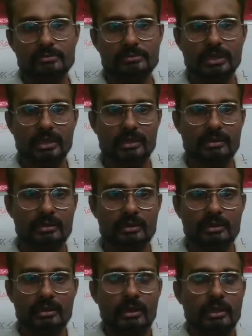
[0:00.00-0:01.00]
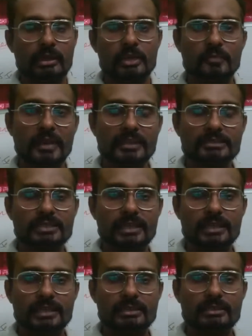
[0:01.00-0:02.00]
Okay, if I
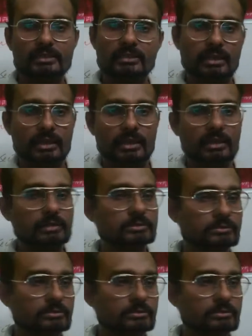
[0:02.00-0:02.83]
take a